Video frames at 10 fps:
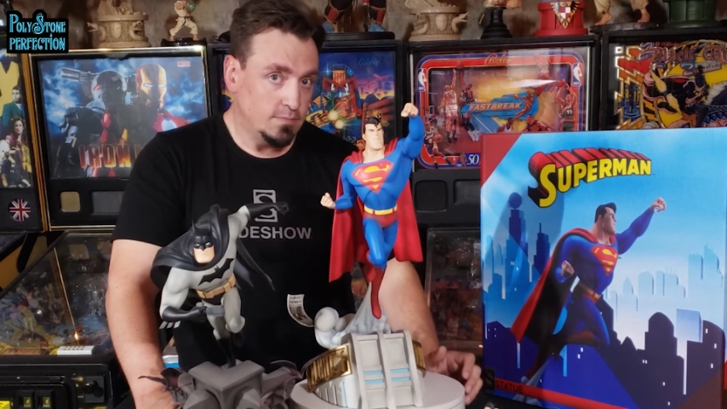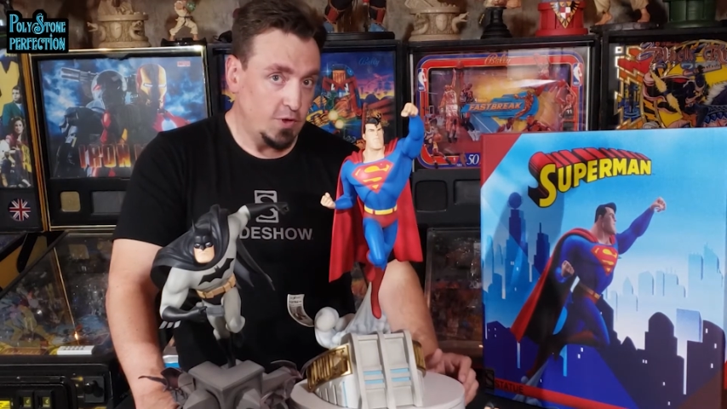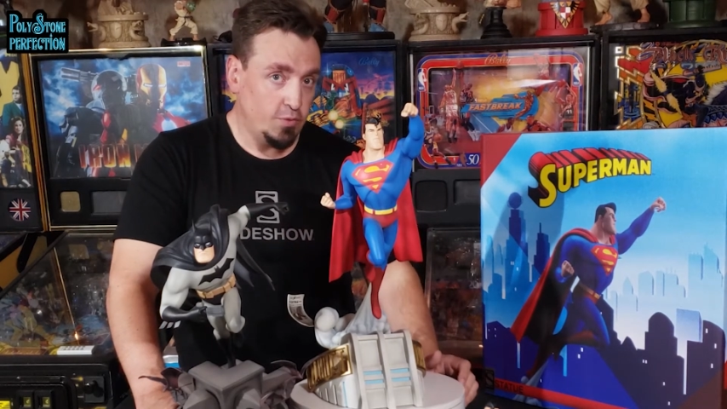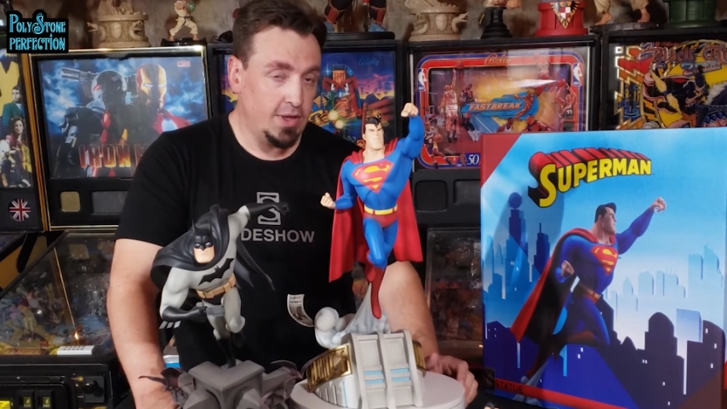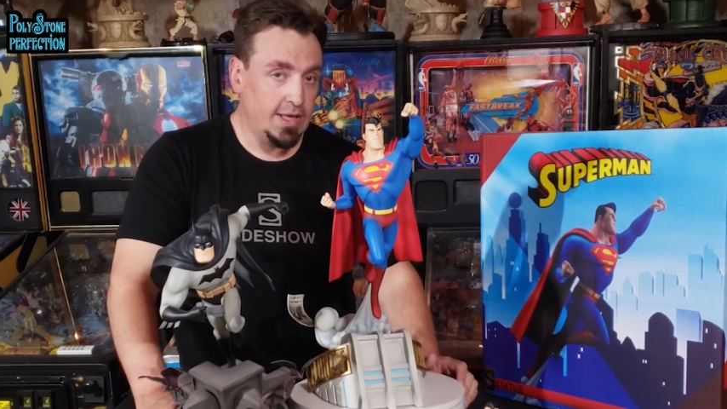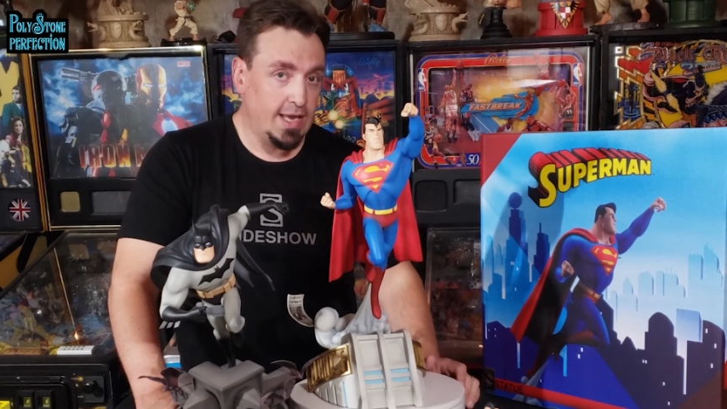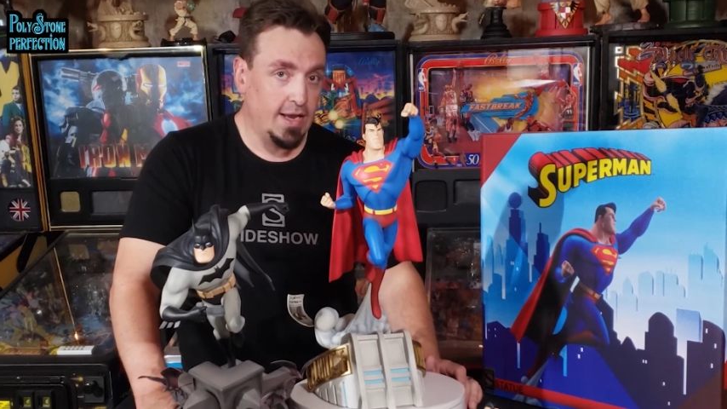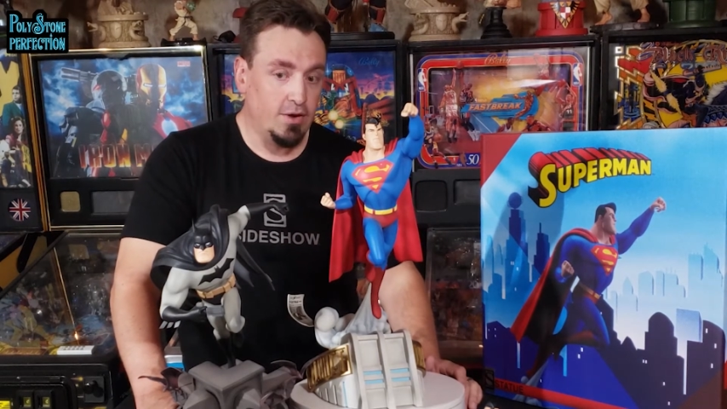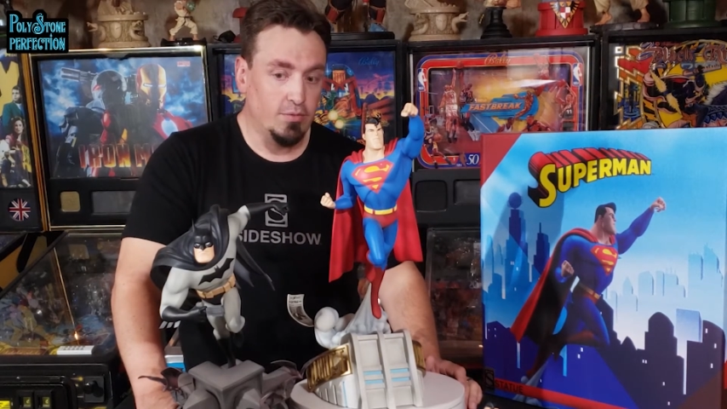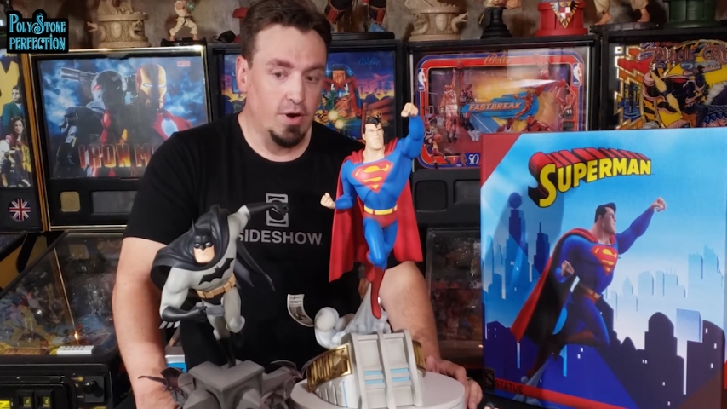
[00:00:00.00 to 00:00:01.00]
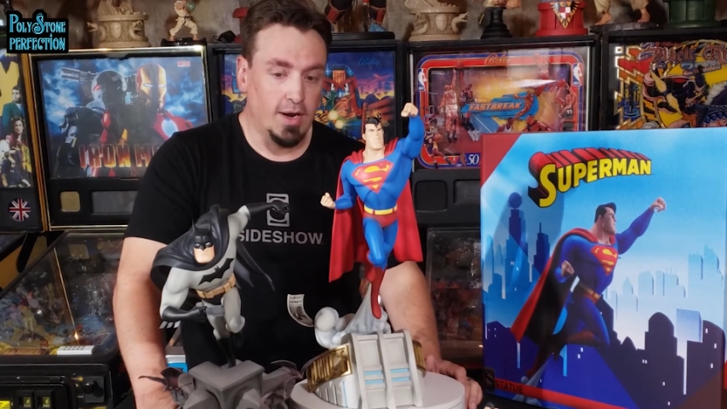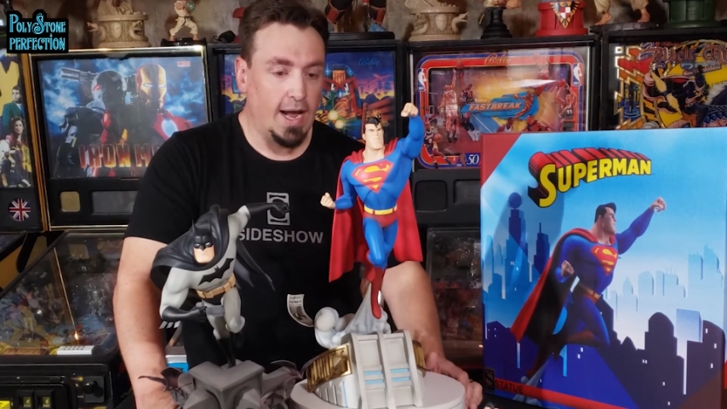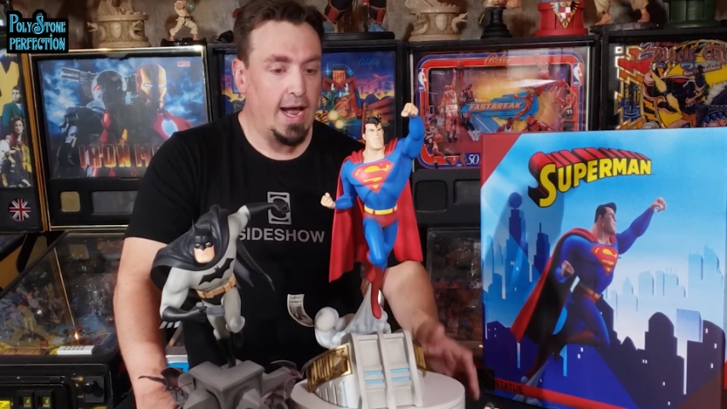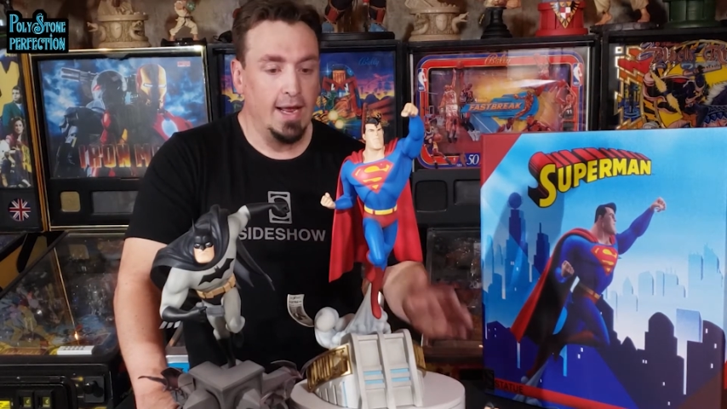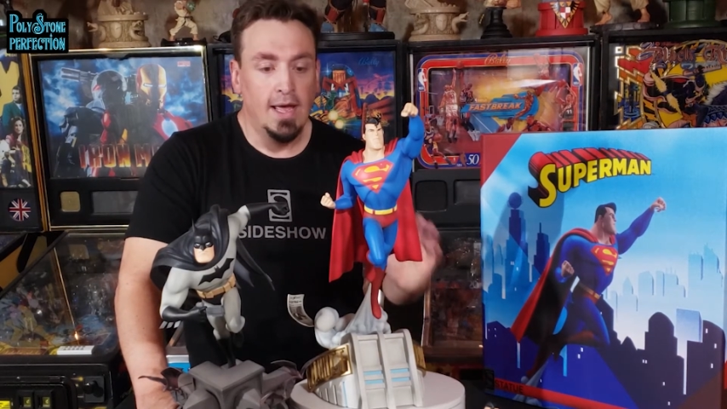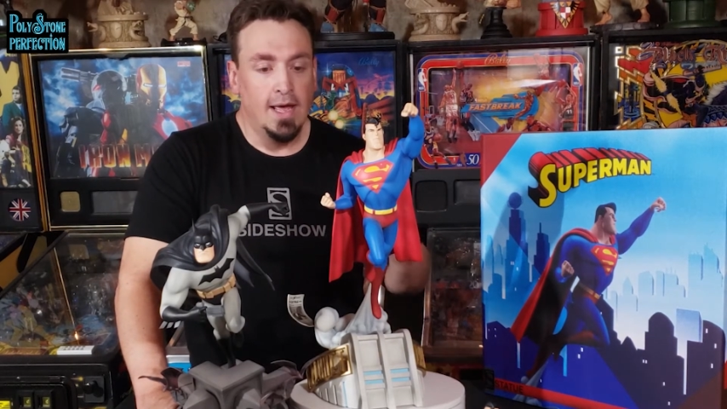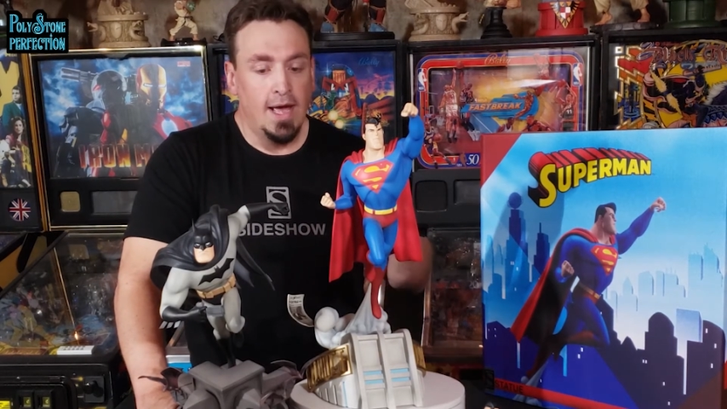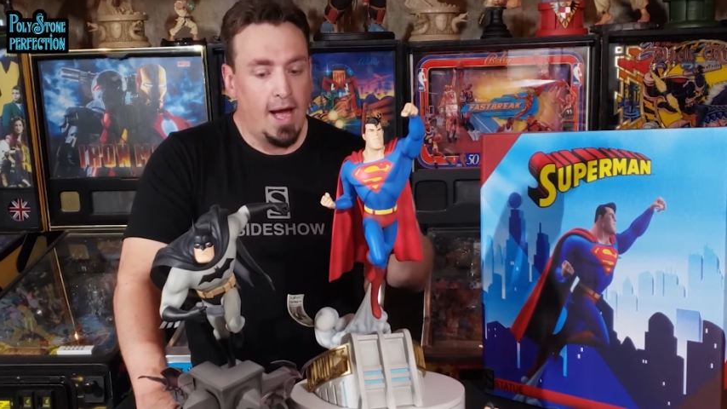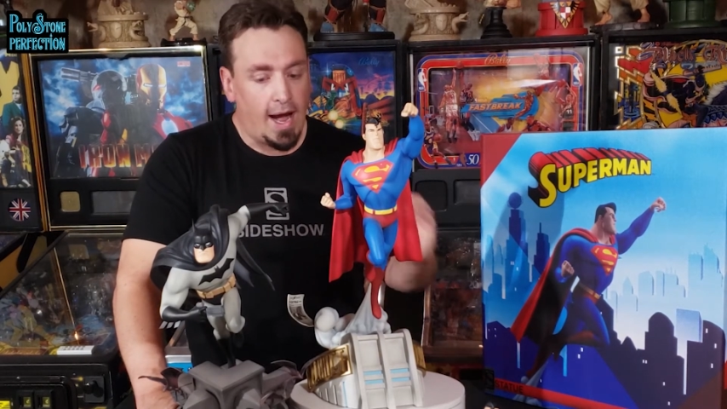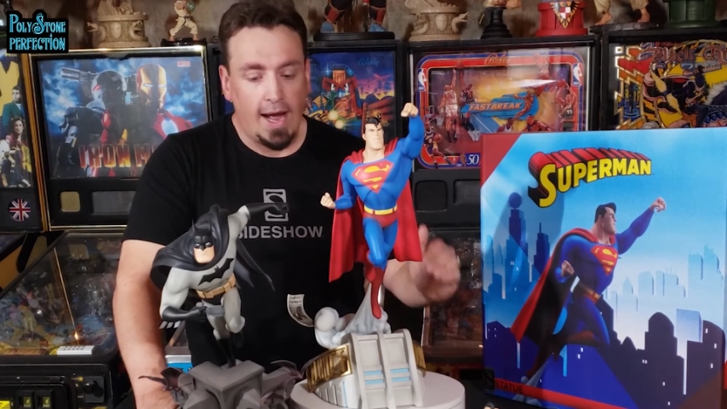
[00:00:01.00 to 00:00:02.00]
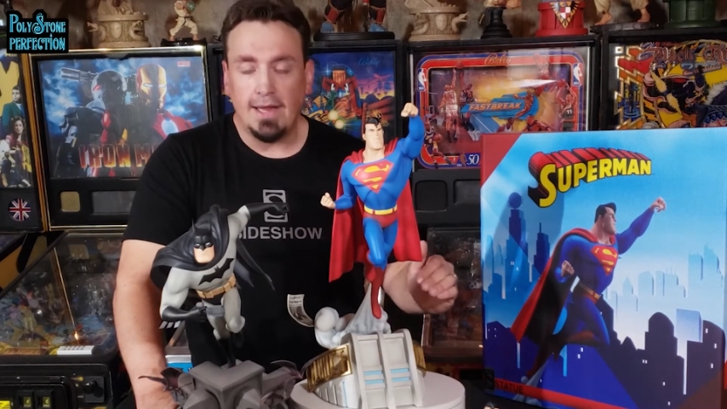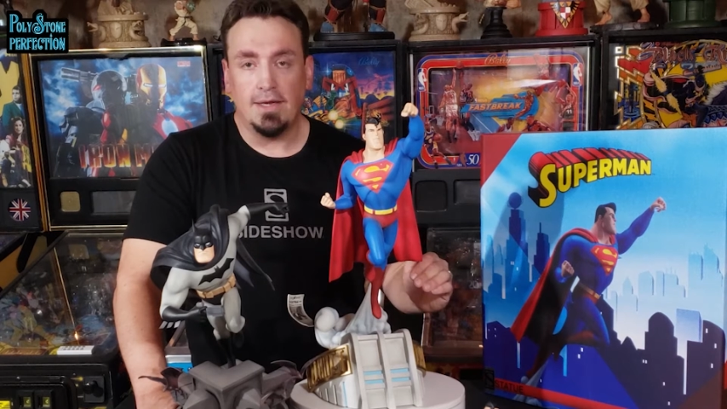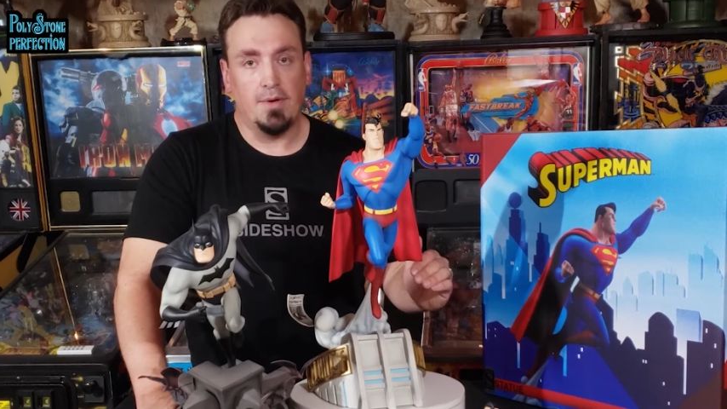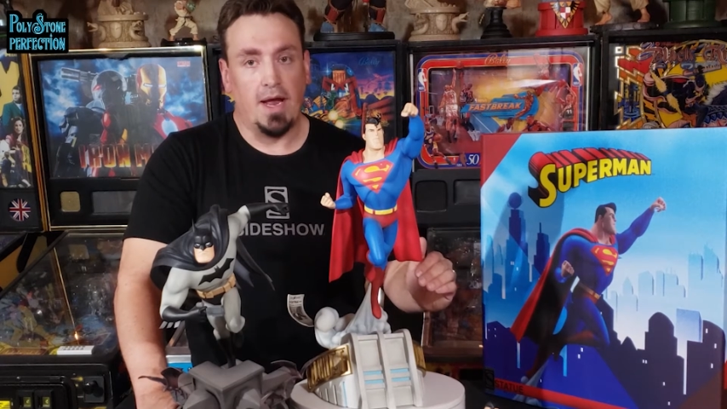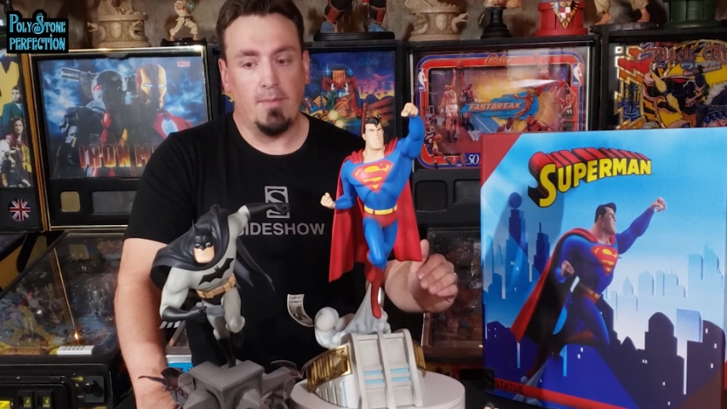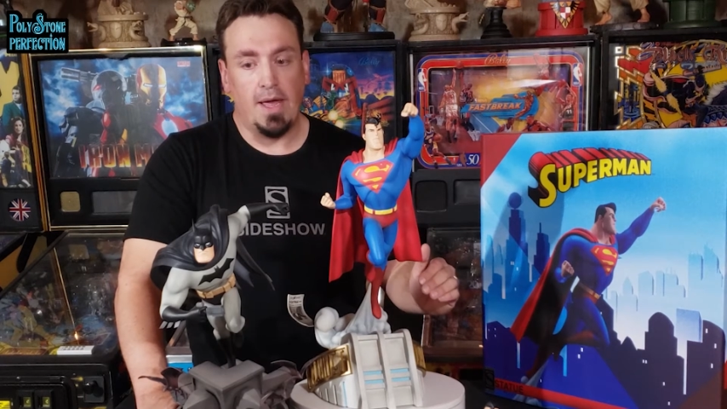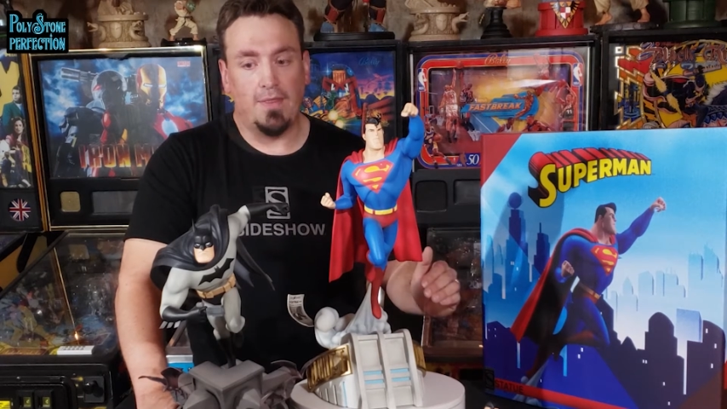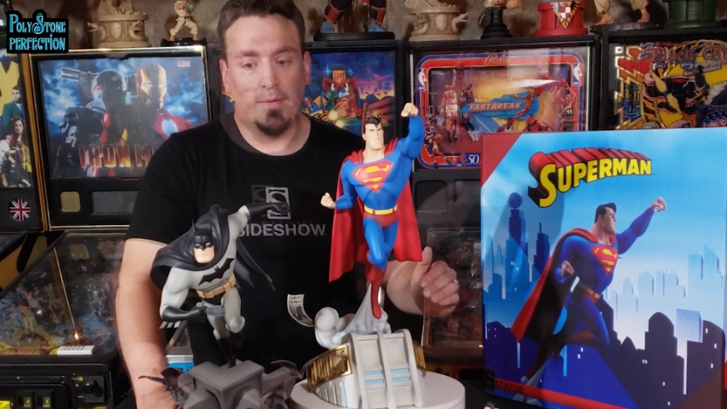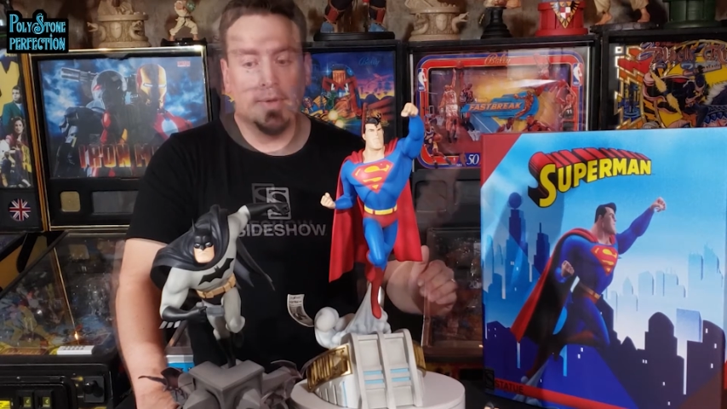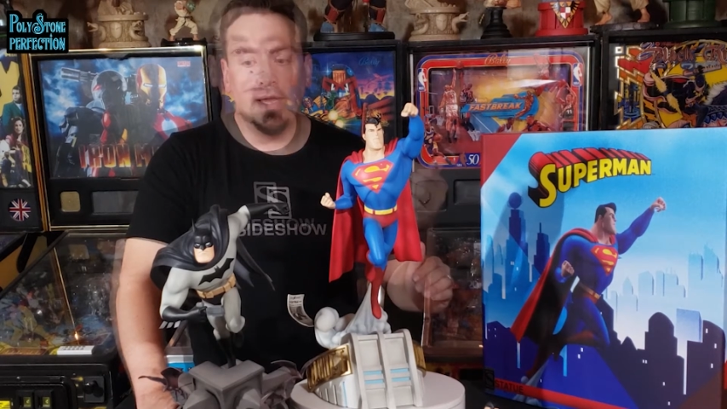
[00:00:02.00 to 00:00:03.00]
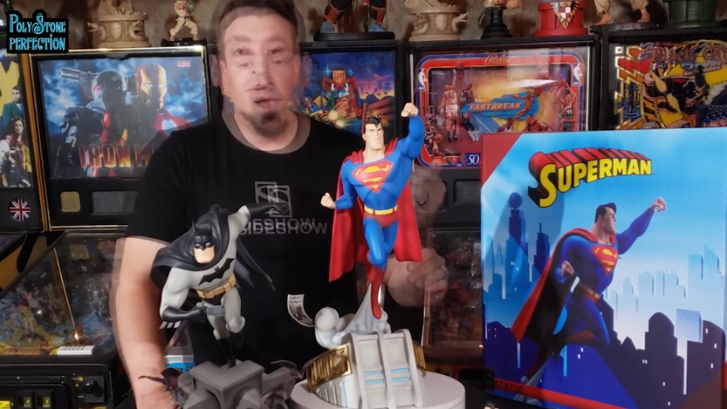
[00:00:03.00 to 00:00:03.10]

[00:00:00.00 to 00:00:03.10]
you really can't go wrong. I highly recommend them.